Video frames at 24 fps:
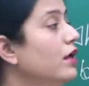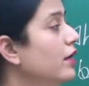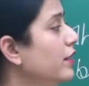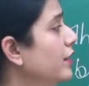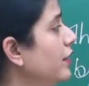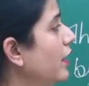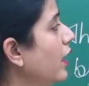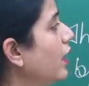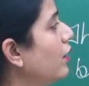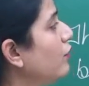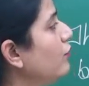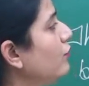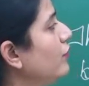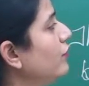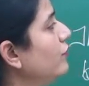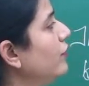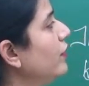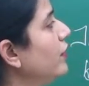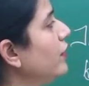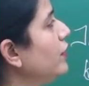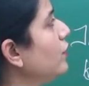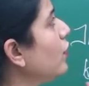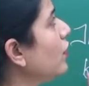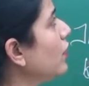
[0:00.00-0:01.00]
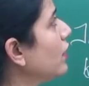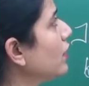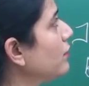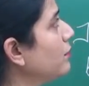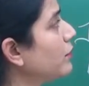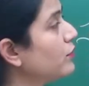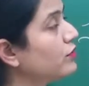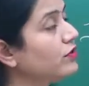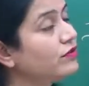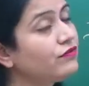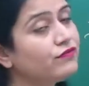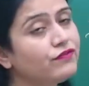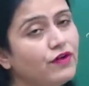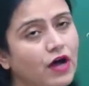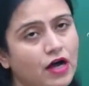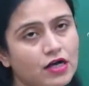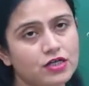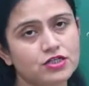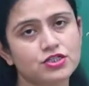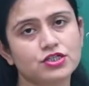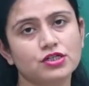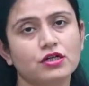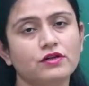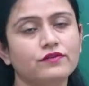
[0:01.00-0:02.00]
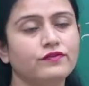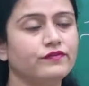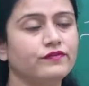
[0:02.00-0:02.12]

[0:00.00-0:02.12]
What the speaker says: Now we will talk about the function of